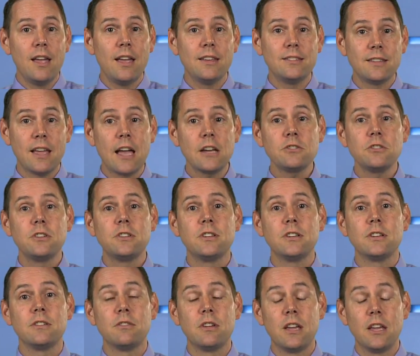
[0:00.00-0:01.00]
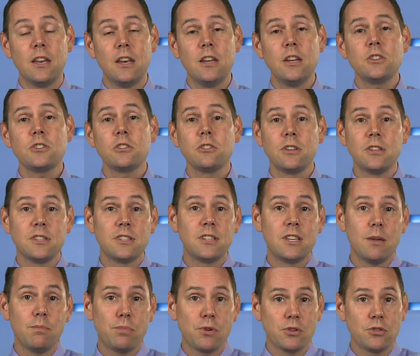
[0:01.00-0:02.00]
is actually to initially
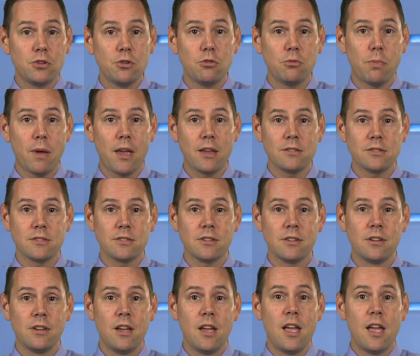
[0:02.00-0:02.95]
skip your toothpaste